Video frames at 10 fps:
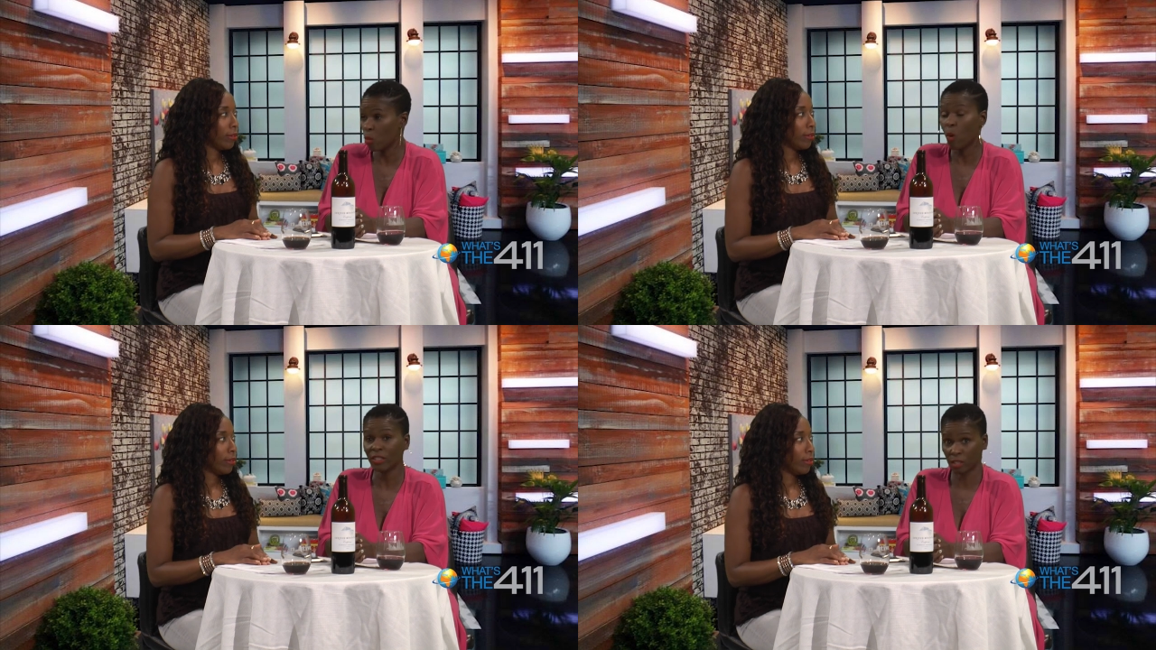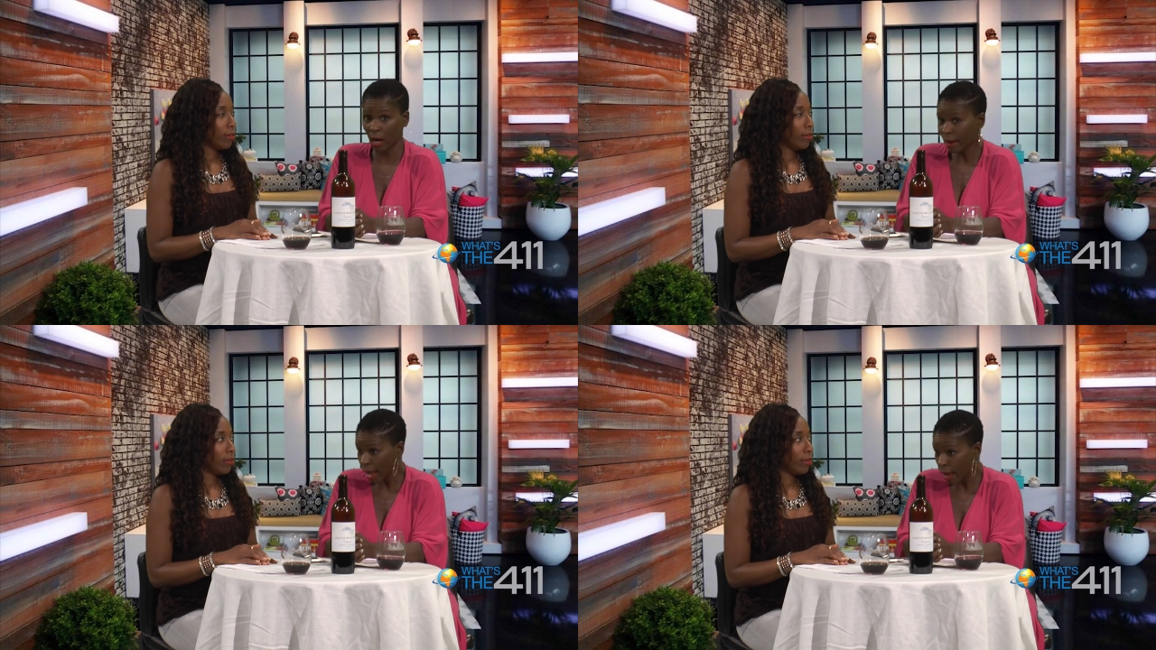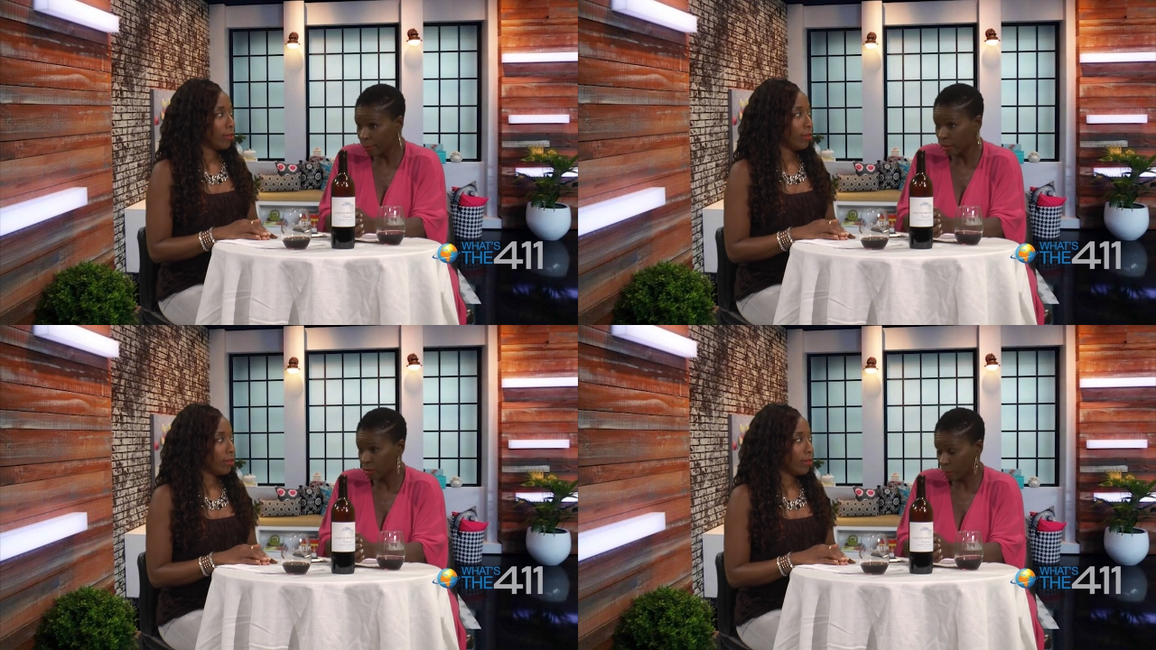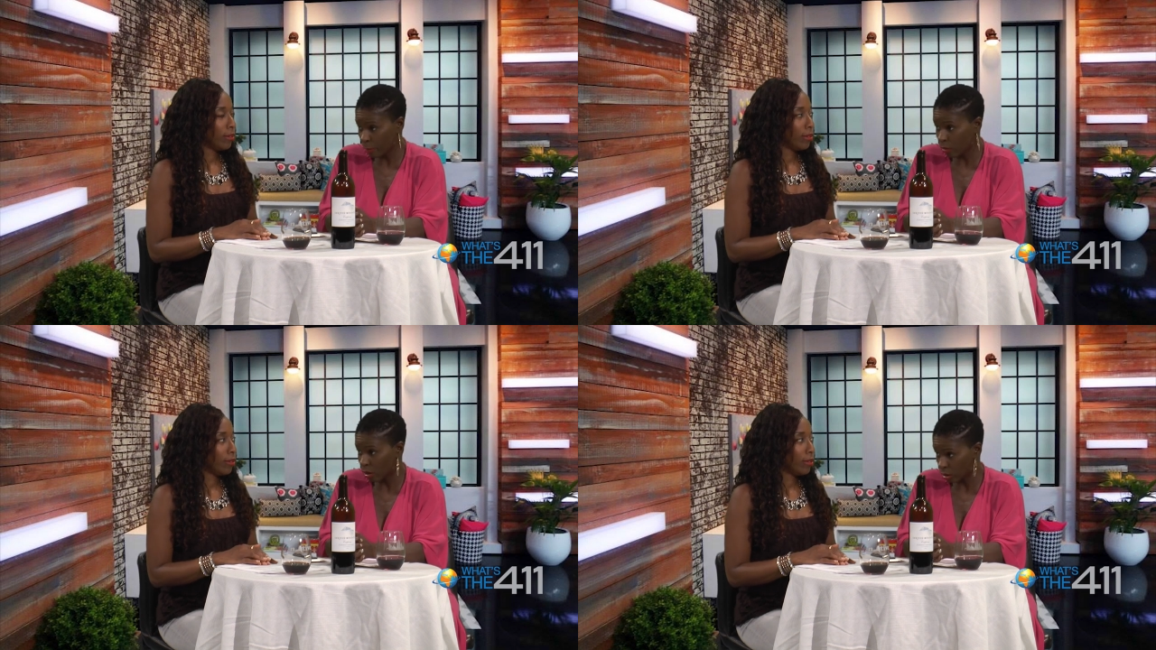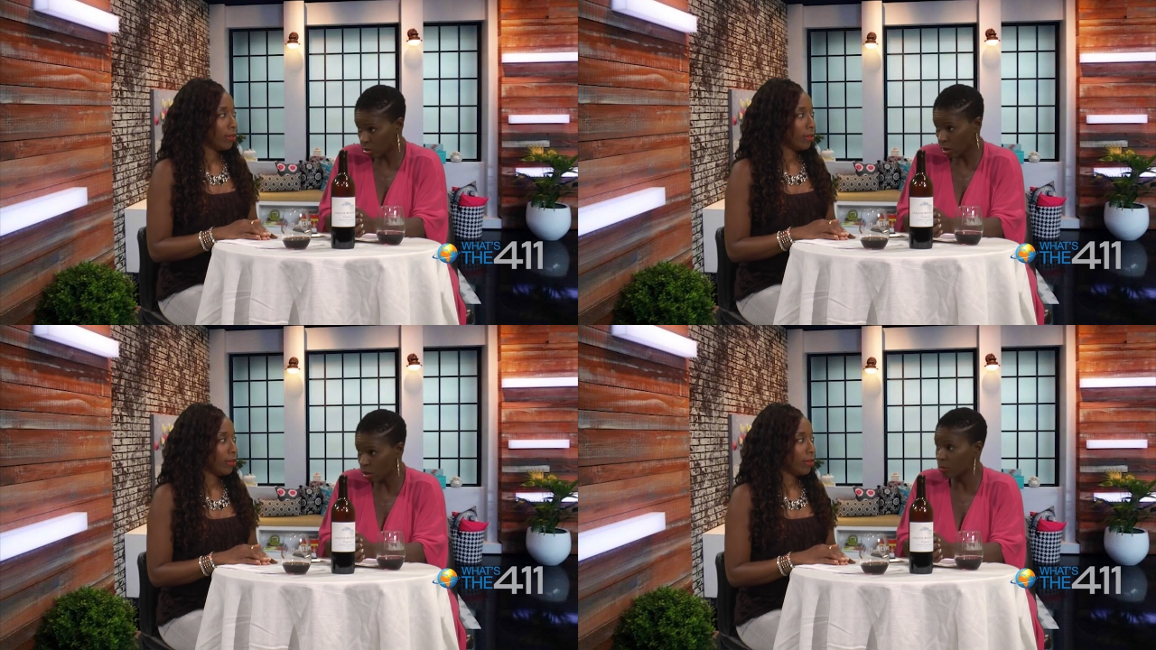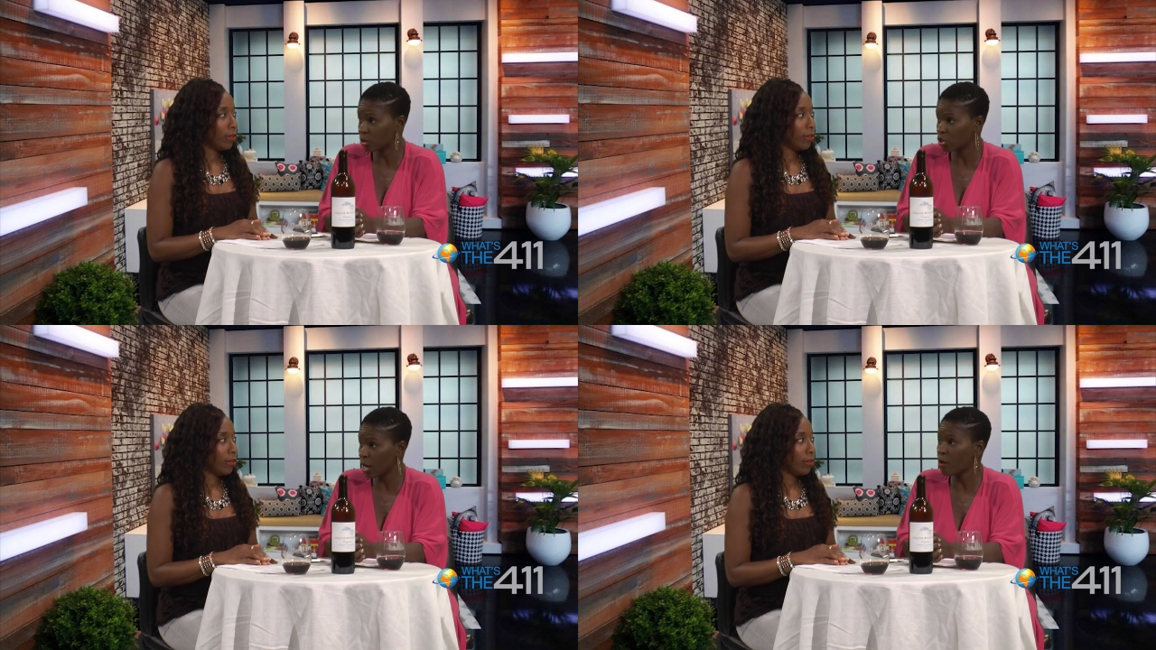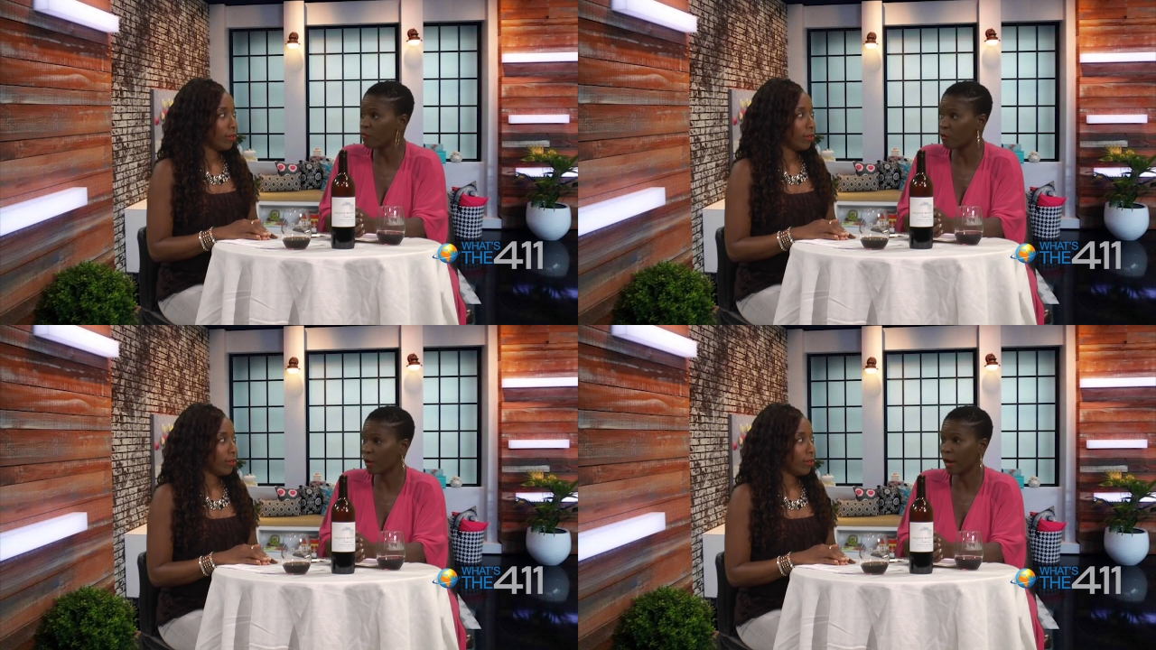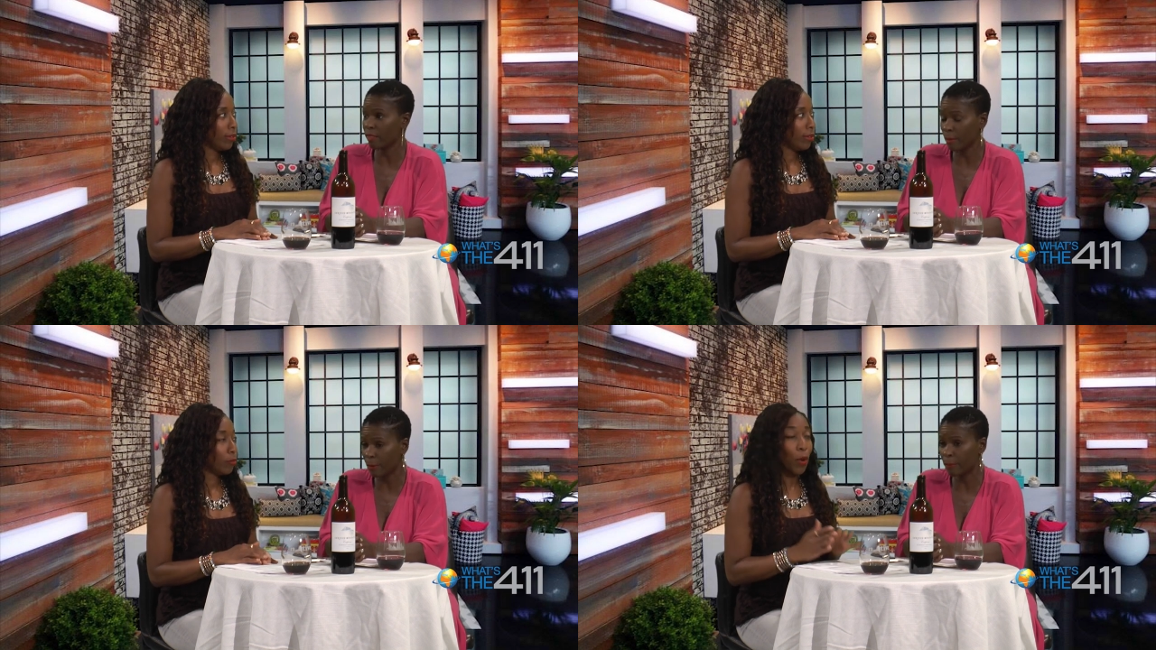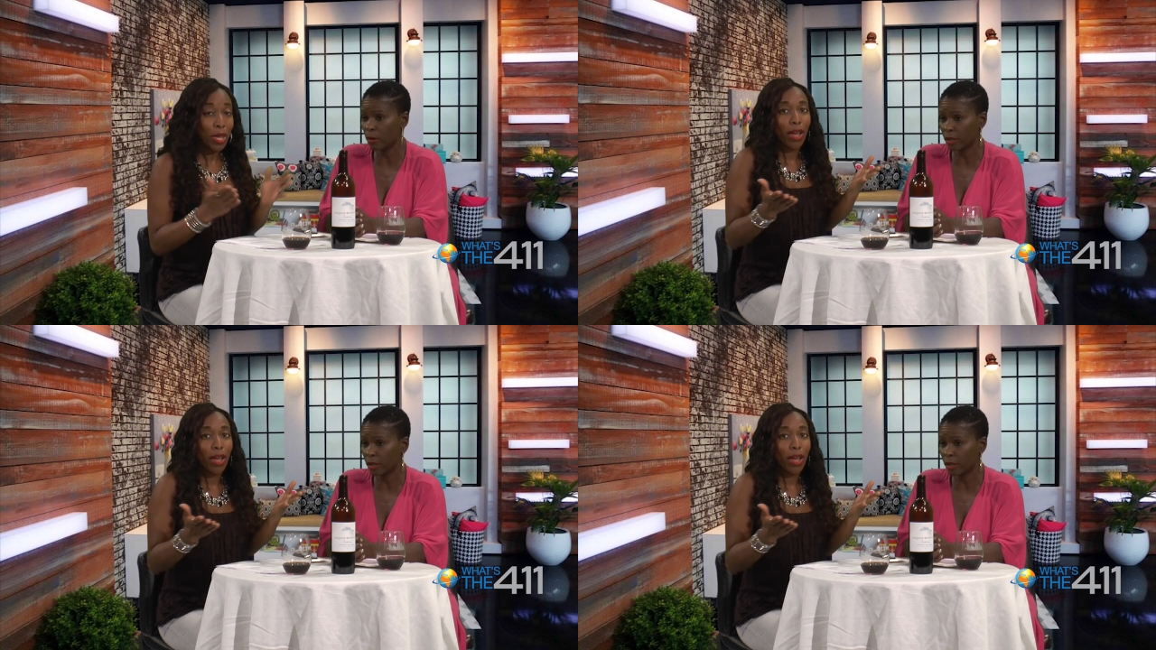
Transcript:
Speaker 1: well what's going to happen is people are going to start going to jail for it and then people well, yeah.